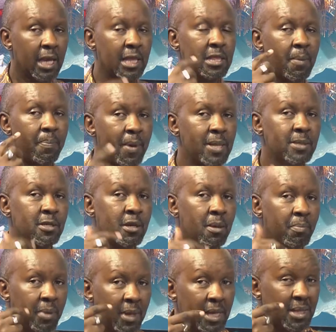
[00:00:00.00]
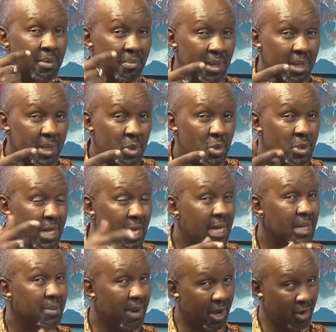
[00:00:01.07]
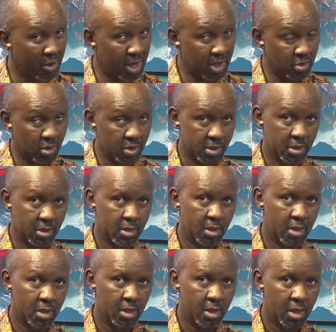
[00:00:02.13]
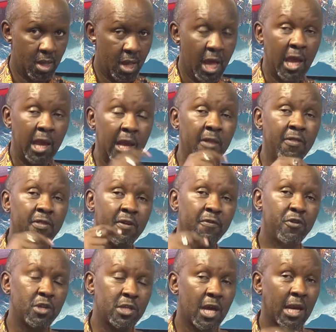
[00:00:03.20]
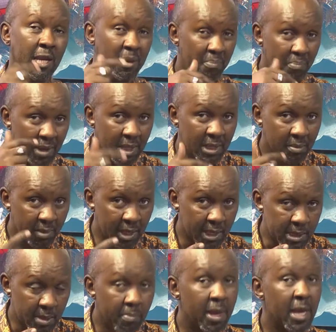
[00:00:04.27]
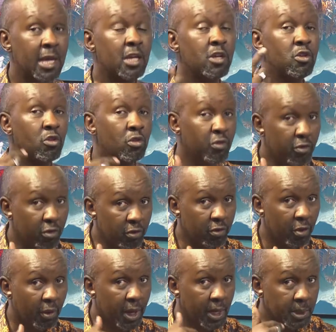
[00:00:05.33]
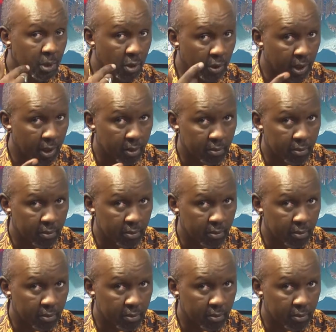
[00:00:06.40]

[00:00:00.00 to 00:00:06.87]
In the past, rebuild means to take it back where it was. In the future, rebuild means make it useful for where it's going.